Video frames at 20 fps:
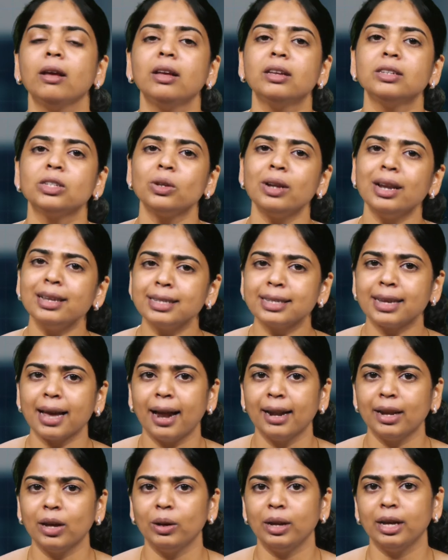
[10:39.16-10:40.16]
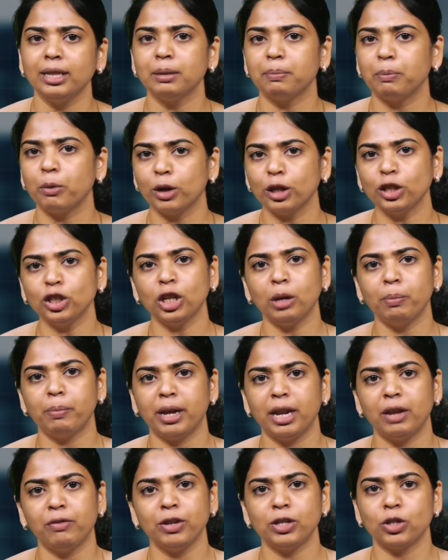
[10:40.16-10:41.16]
So, let's calculate the potential
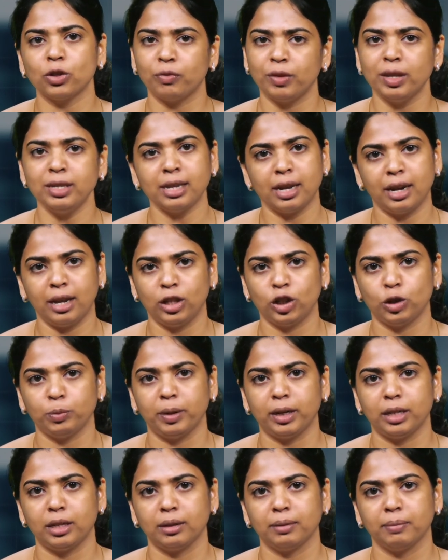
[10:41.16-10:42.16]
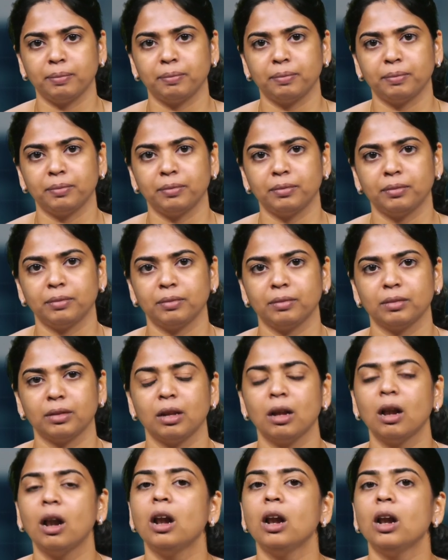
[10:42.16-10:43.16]
benefits of this arrangement.
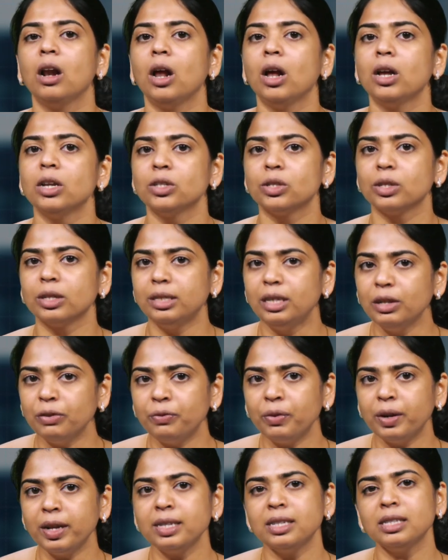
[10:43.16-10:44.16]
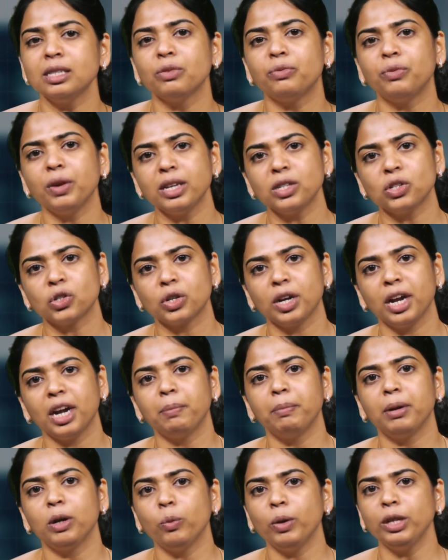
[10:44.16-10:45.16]
So, the difference in the fixed rate
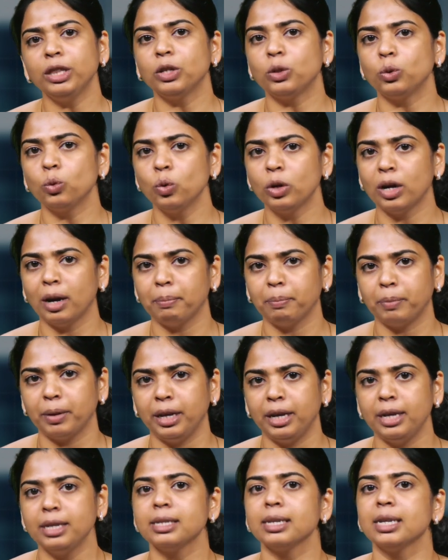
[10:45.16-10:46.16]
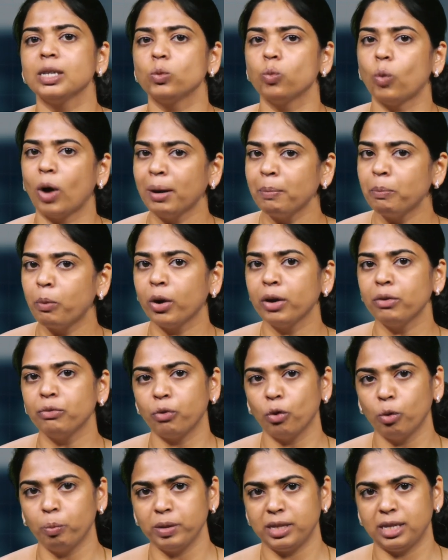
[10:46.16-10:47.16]
between the two companies is
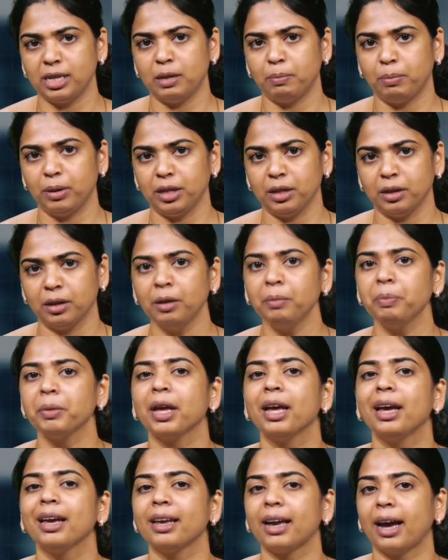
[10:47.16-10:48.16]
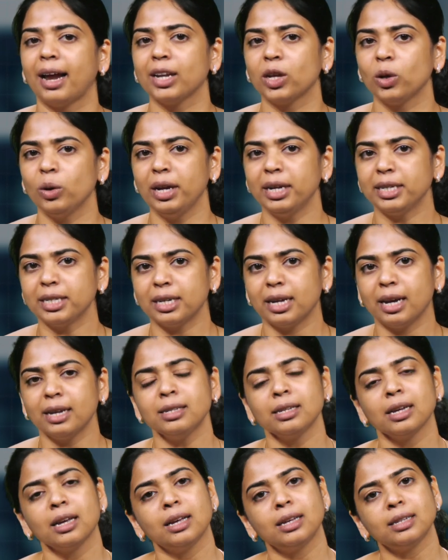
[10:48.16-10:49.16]
1.4% per year, calculated
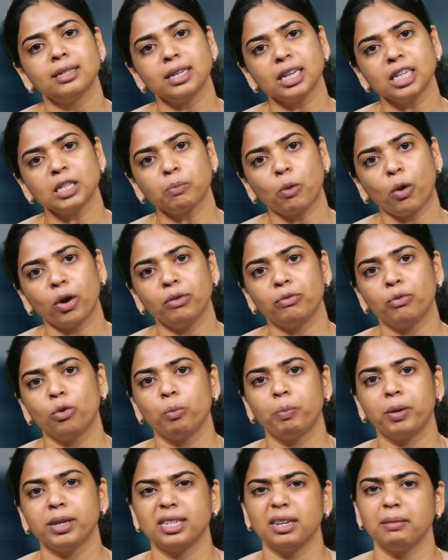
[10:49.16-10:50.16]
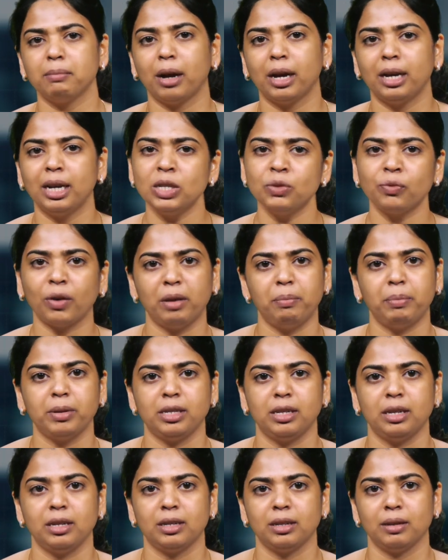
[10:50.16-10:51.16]
as 6.4% minus
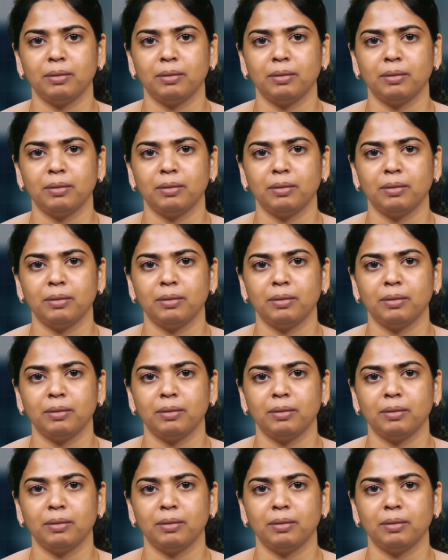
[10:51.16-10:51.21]
5%.